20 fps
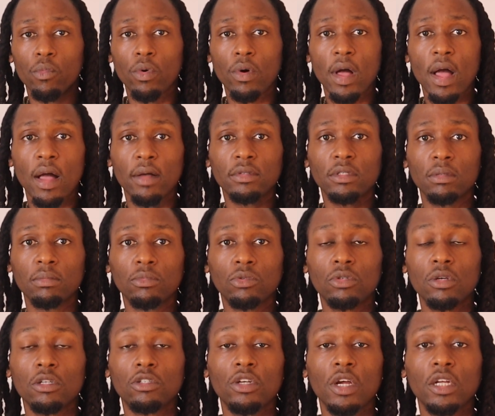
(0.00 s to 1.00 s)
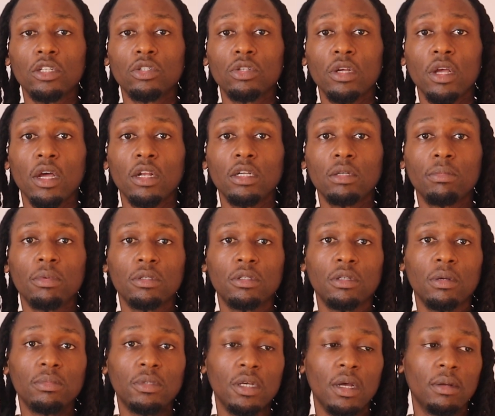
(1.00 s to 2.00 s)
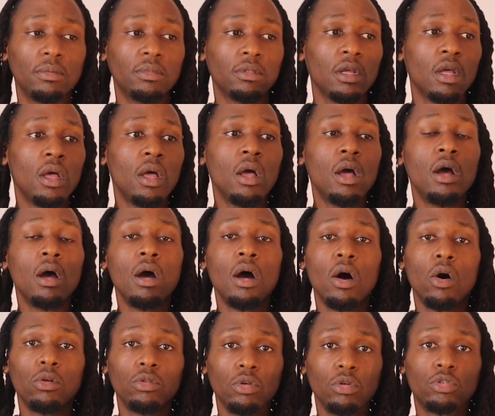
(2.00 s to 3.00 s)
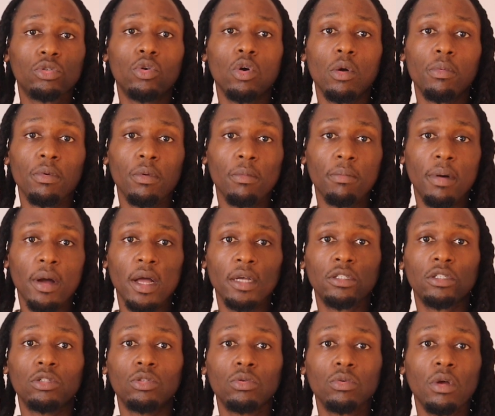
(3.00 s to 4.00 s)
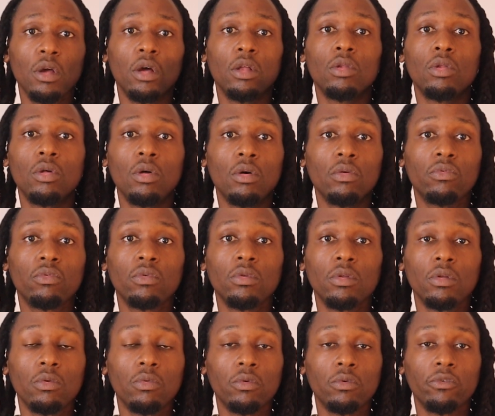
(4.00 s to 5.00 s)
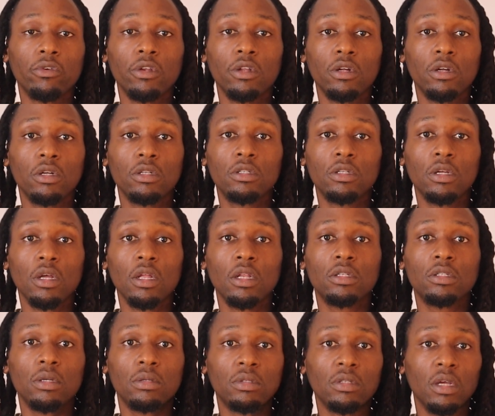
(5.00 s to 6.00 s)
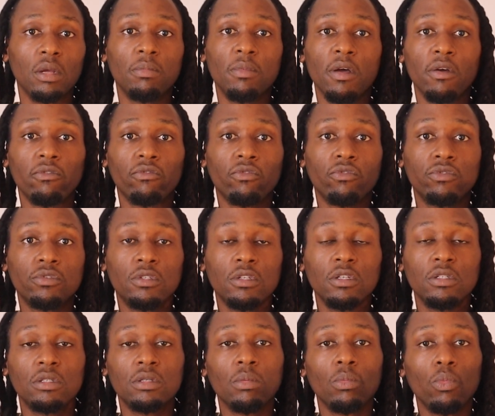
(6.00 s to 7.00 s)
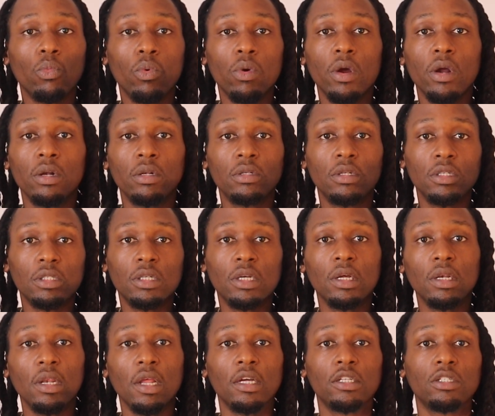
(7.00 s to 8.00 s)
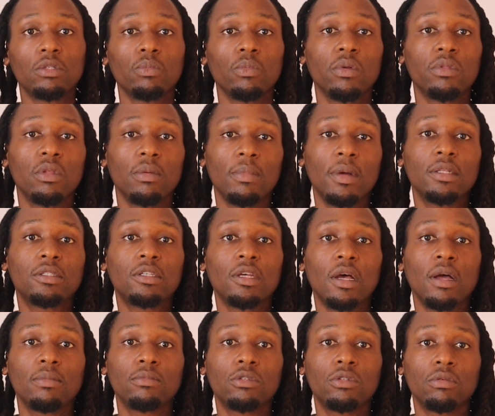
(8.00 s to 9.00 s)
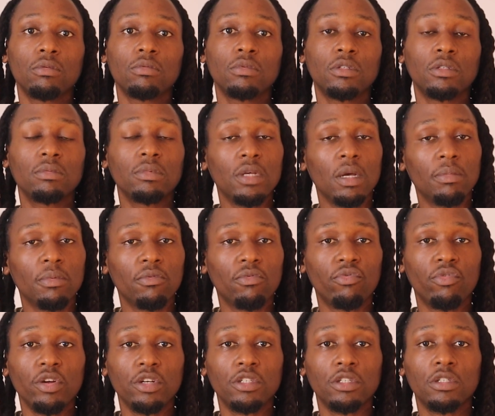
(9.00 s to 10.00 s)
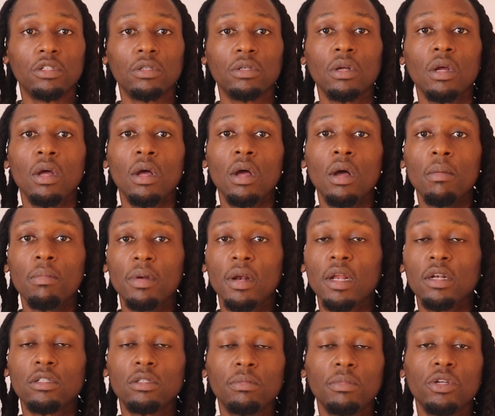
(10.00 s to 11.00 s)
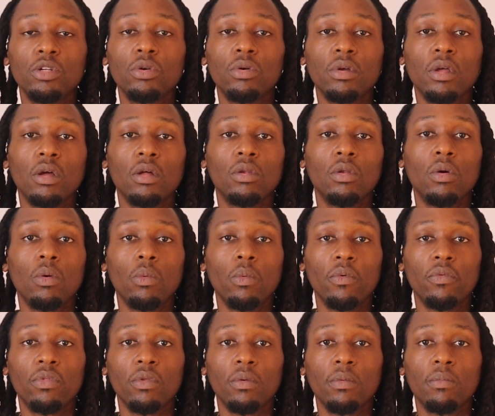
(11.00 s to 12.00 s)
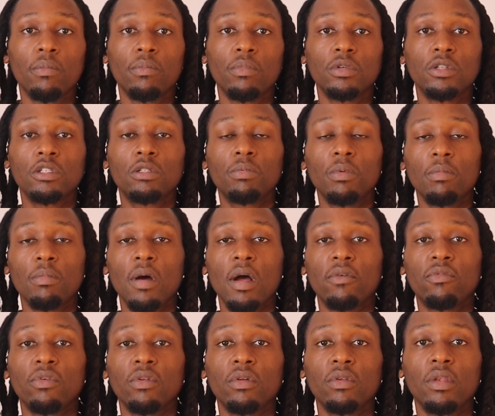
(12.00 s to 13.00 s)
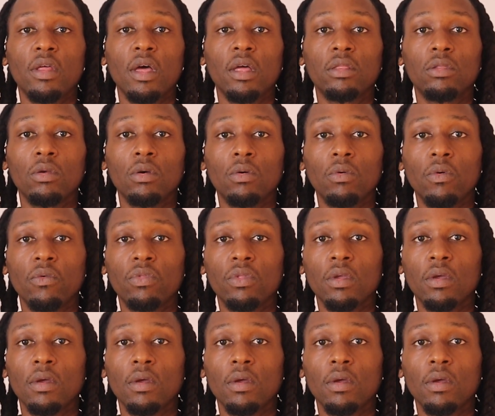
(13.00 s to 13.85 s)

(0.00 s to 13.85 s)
will have some attraction to your energy, but sometimes, although Scorpio and Pisces do get along really good together, sometimes you might see some weird disconnection with them at times too, and some type of friction. But that doesn't mean you don't get along with them. But just be mindful of that though. With